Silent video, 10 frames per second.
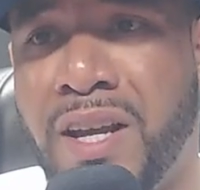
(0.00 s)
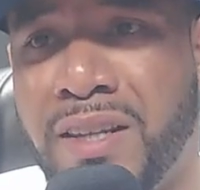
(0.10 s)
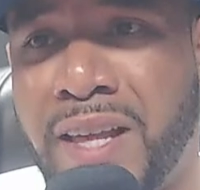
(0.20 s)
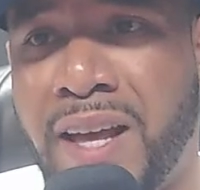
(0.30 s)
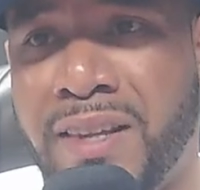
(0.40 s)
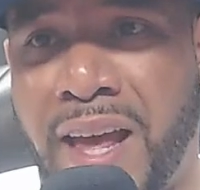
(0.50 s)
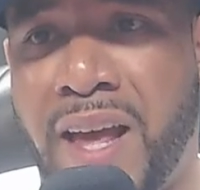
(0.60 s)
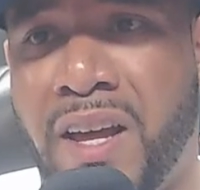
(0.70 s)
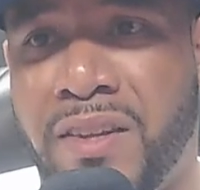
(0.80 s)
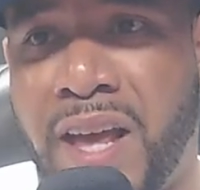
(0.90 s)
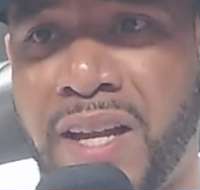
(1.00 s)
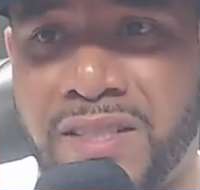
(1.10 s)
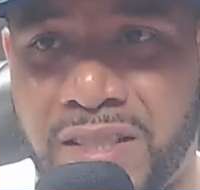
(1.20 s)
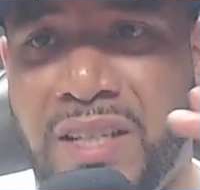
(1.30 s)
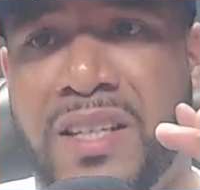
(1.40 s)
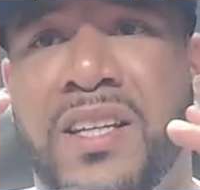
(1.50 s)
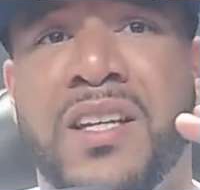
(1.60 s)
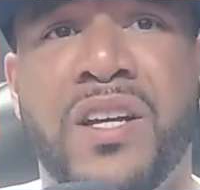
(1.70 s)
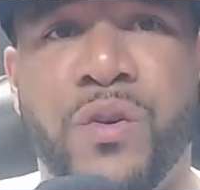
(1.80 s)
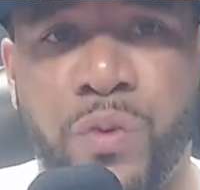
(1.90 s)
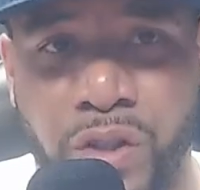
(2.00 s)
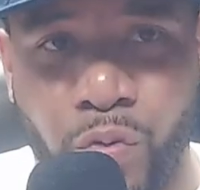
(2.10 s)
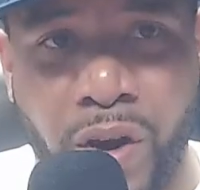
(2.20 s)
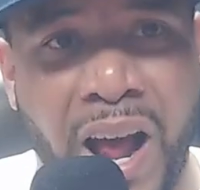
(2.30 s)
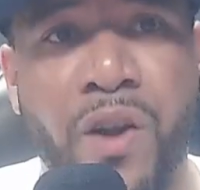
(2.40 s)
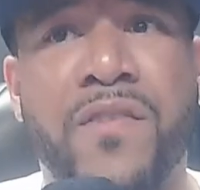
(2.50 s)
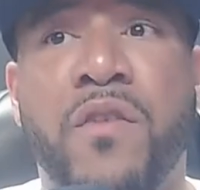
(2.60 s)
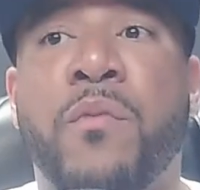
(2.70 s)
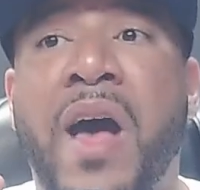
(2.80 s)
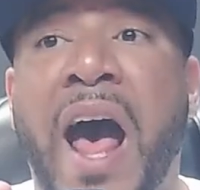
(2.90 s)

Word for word: that CD with the red. I don't even.